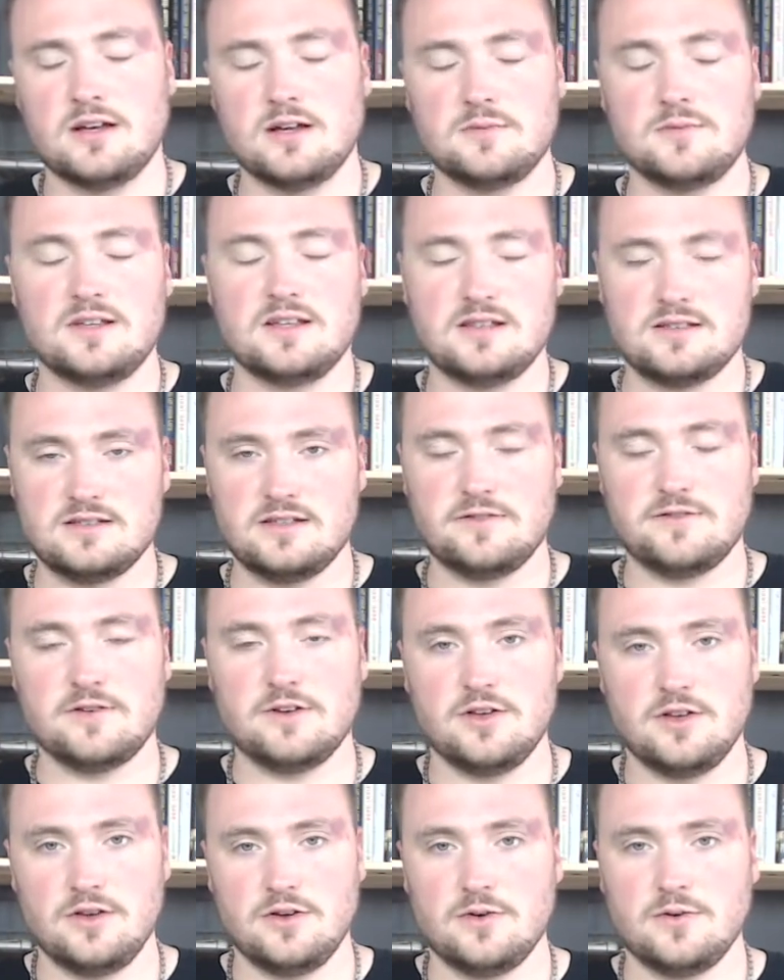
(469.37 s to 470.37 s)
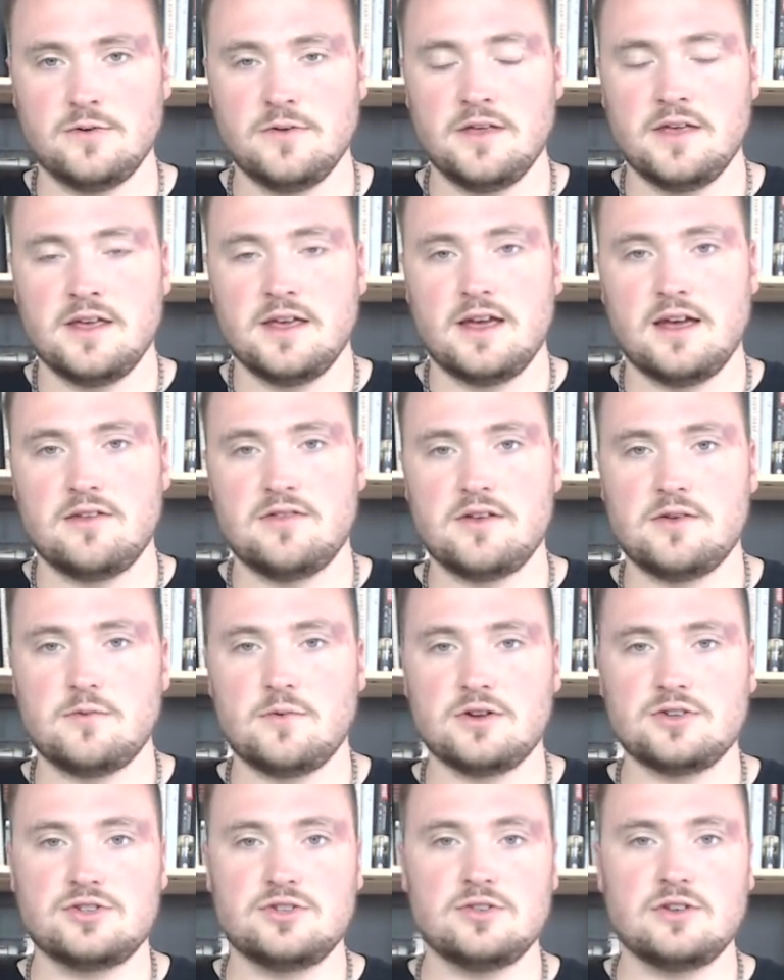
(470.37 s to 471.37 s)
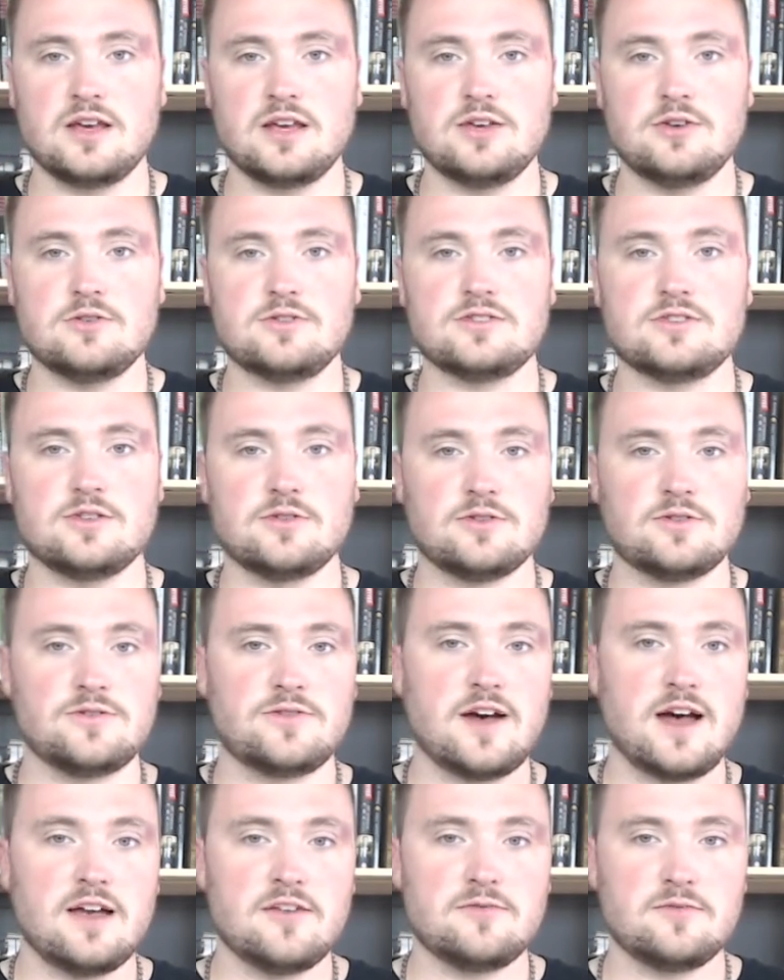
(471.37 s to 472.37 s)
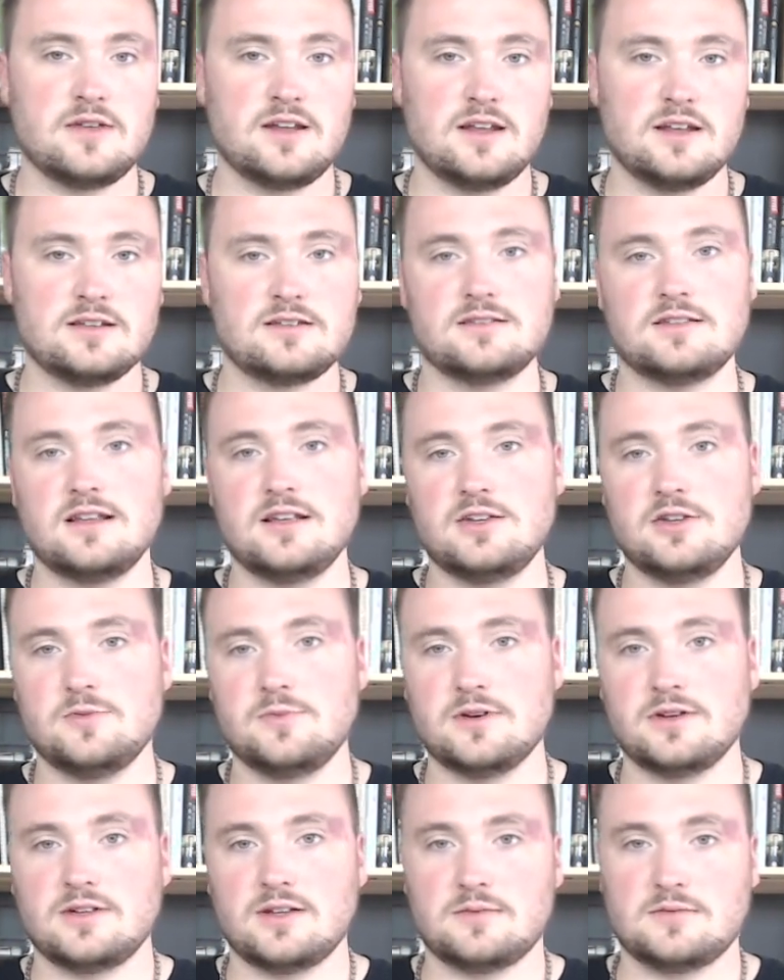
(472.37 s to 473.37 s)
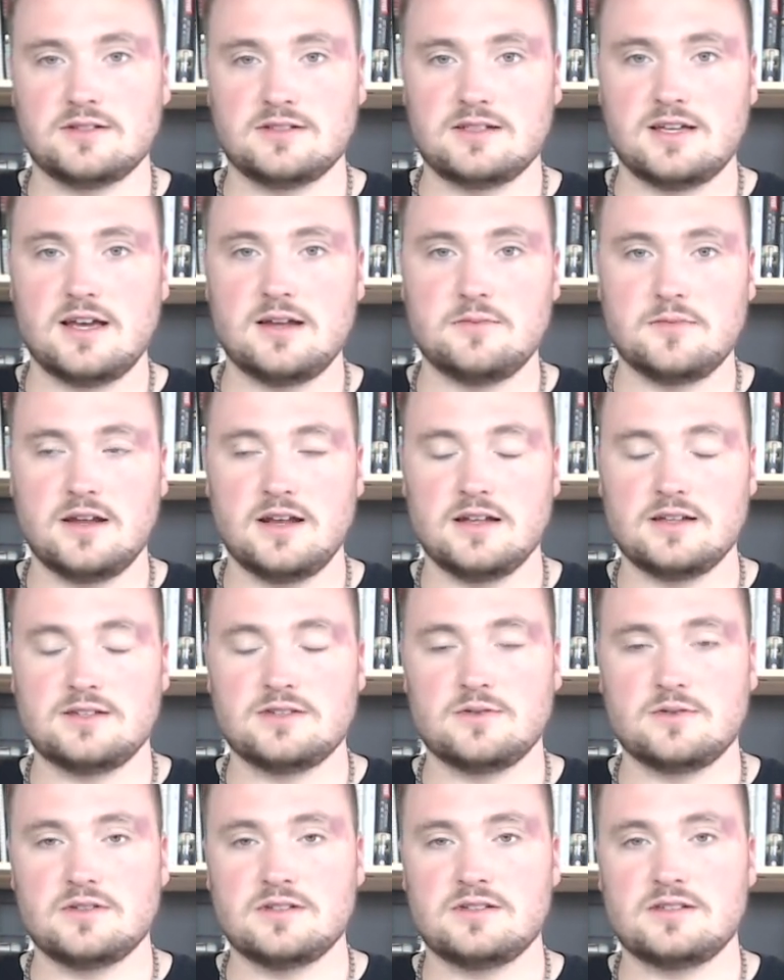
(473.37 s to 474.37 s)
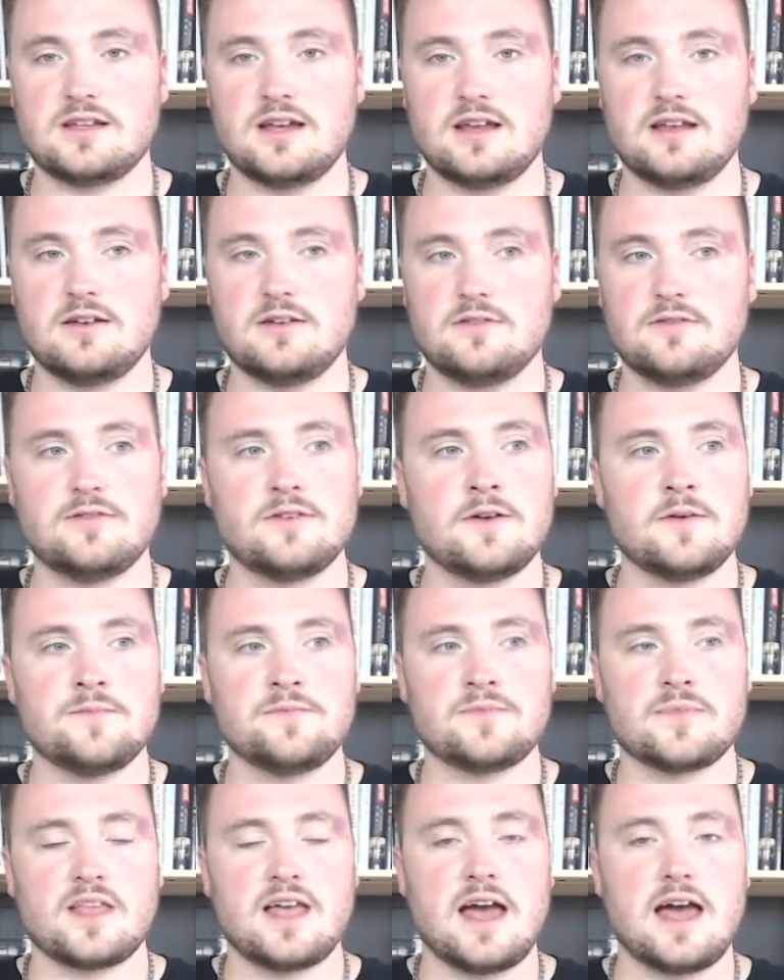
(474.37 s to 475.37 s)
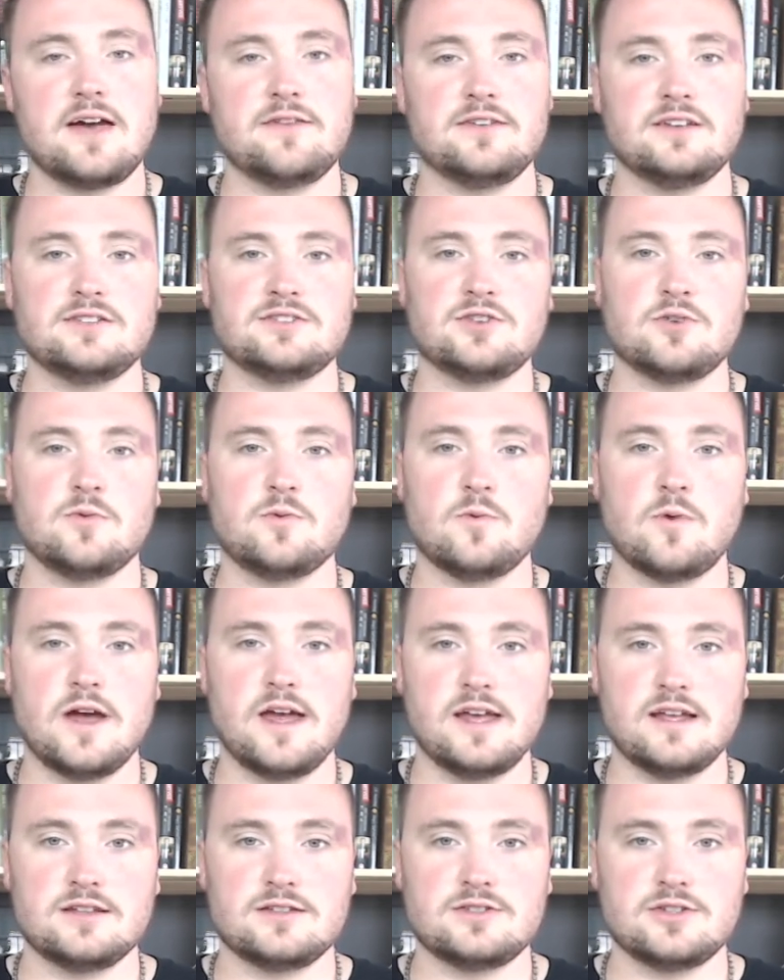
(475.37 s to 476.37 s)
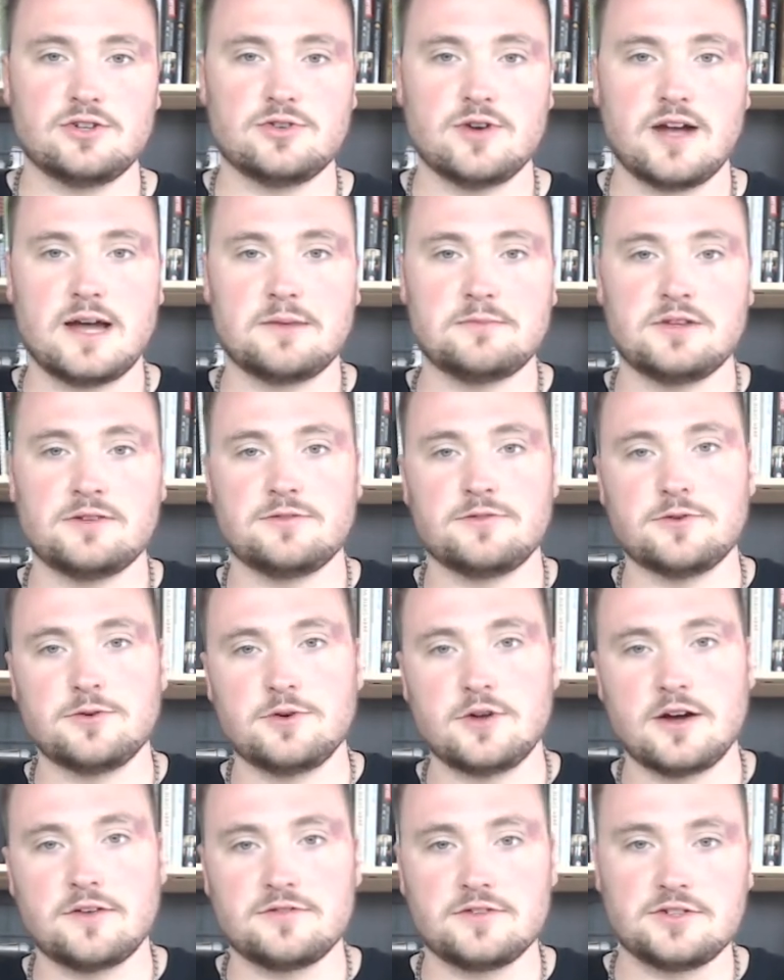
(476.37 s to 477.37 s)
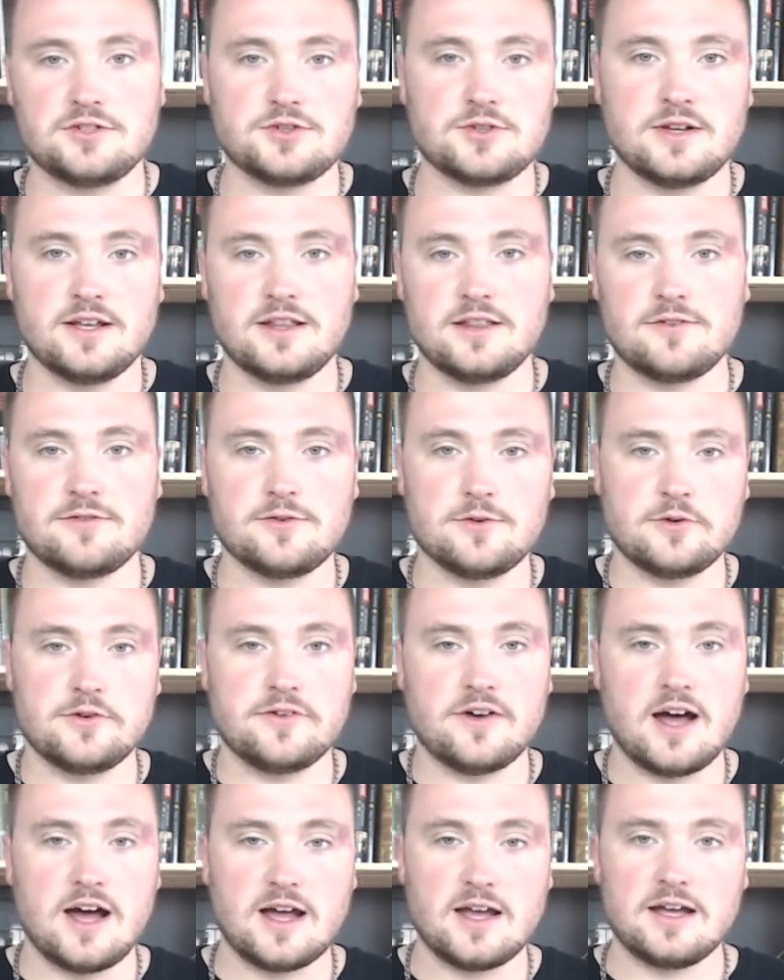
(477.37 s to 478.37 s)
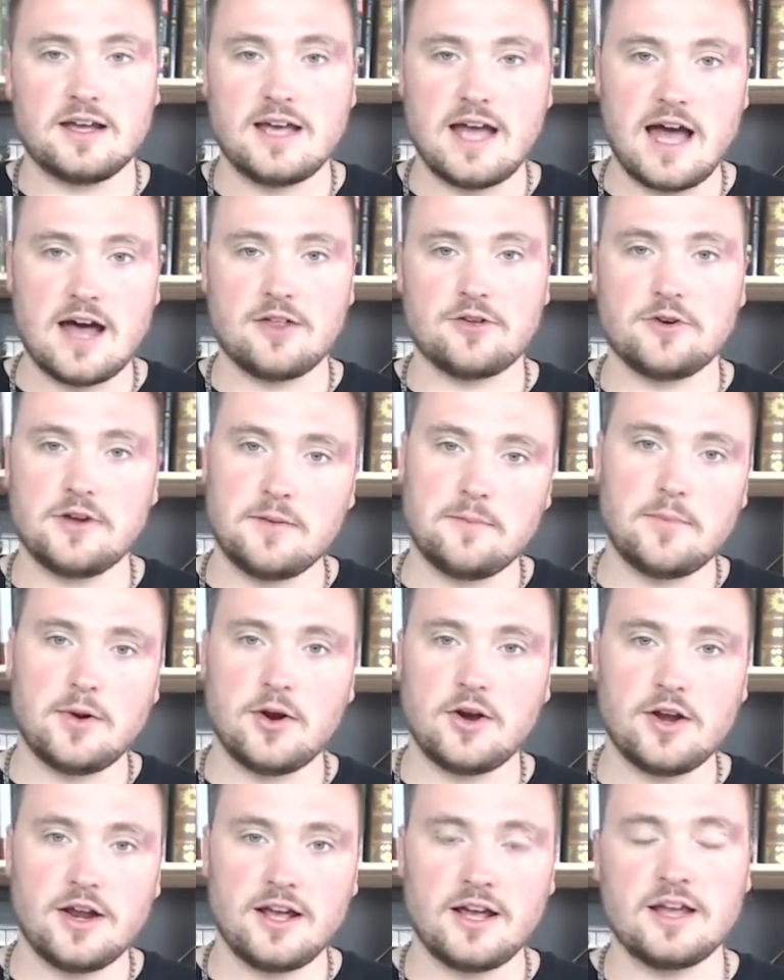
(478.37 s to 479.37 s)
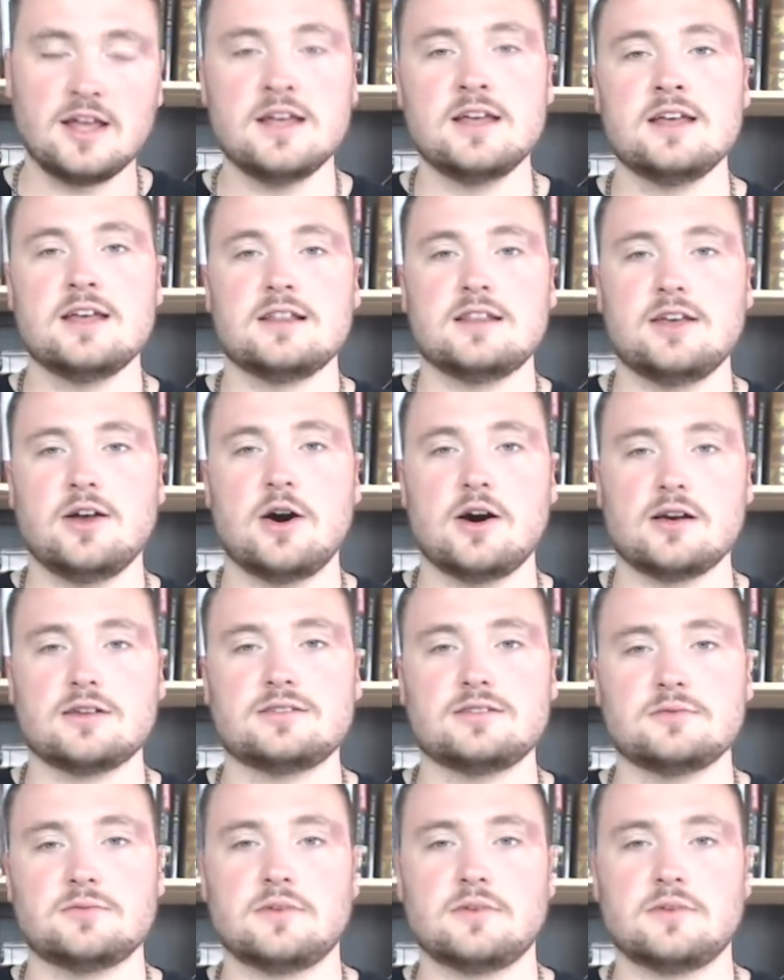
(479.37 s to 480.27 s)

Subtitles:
easy for you. And then once you get used to those 5 minutes, then you build up to 10 minutes. So instead of having to wait to grab the fruit off the tree, the fruit of high calorie burning, the awesome